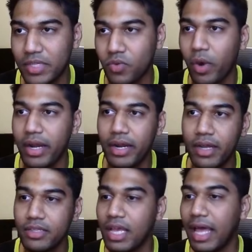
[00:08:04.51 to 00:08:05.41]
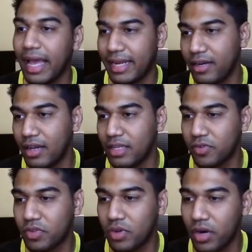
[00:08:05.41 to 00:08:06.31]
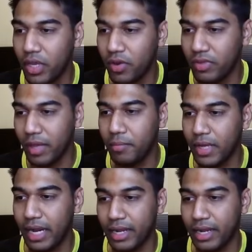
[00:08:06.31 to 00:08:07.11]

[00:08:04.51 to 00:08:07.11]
So what I did is I created a list of 30 of them, right?